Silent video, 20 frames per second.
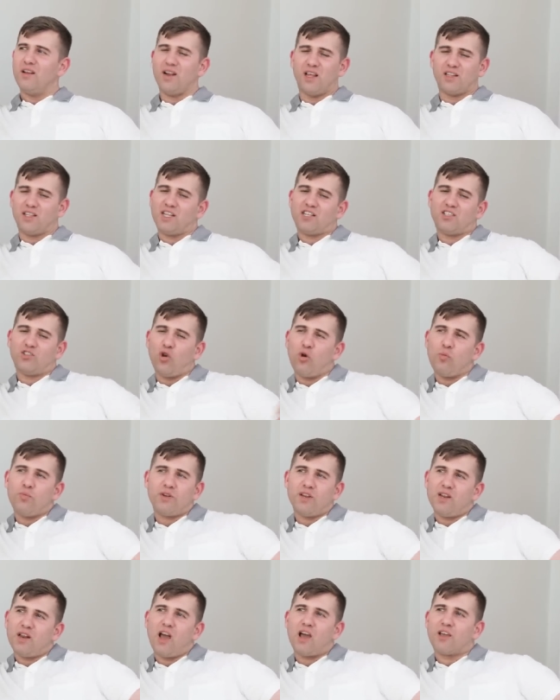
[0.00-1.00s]
Like, there's
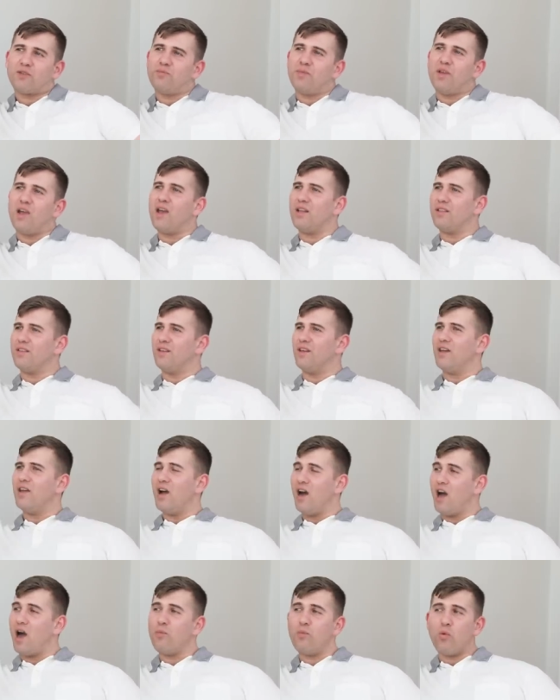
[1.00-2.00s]
nobody like me out there.
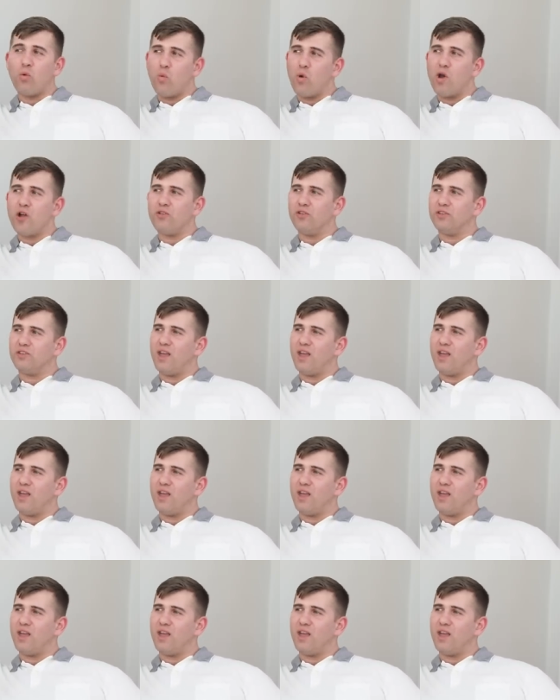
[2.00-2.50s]
I'm aware